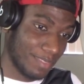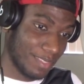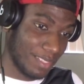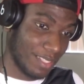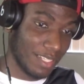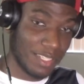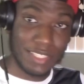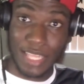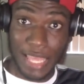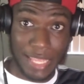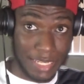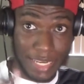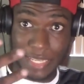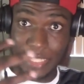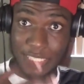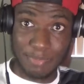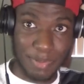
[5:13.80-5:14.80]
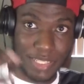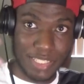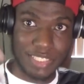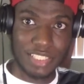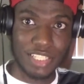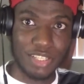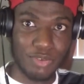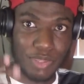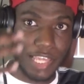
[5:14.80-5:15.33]
because and
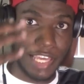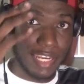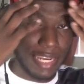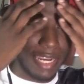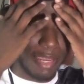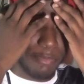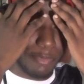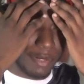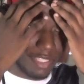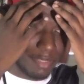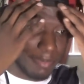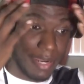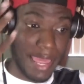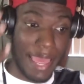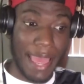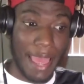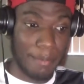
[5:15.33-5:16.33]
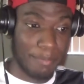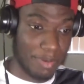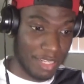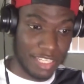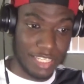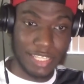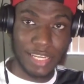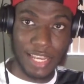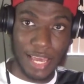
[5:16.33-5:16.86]
especially that what's been
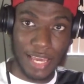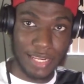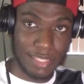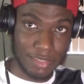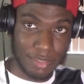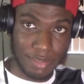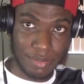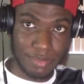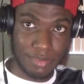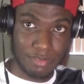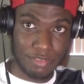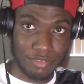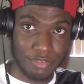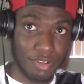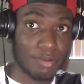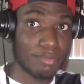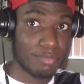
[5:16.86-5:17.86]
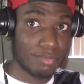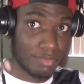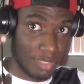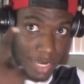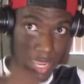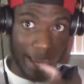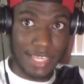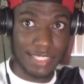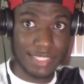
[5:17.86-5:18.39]
happening a lot
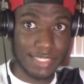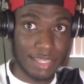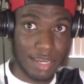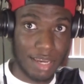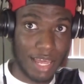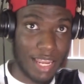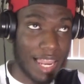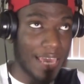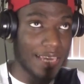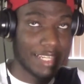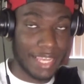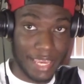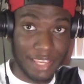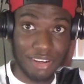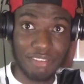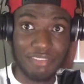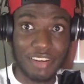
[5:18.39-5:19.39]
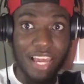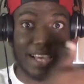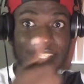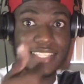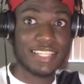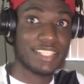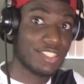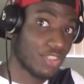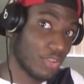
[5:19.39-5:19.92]
from last like the end of
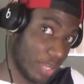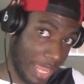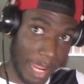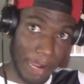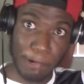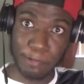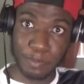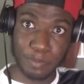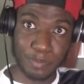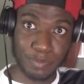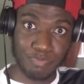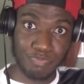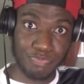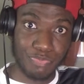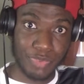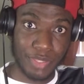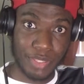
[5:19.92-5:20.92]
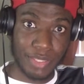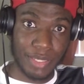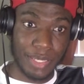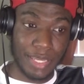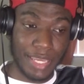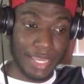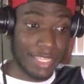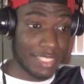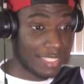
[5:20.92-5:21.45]
last year to now
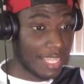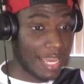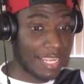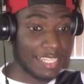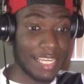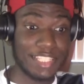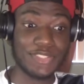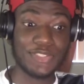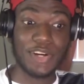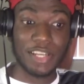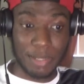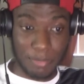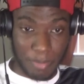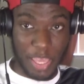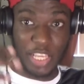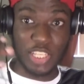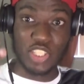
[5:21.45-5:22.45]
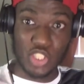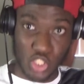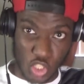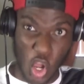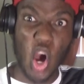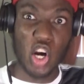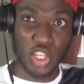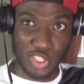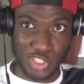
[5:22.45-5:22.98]
is that they trying to make
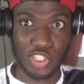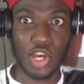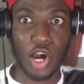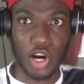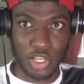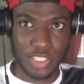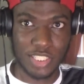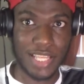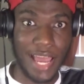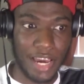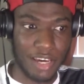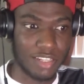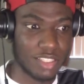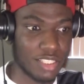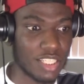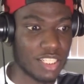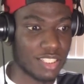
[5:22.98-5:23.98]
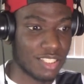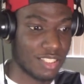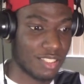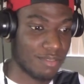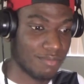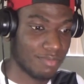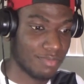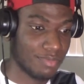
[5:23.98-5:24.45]
song songs out of this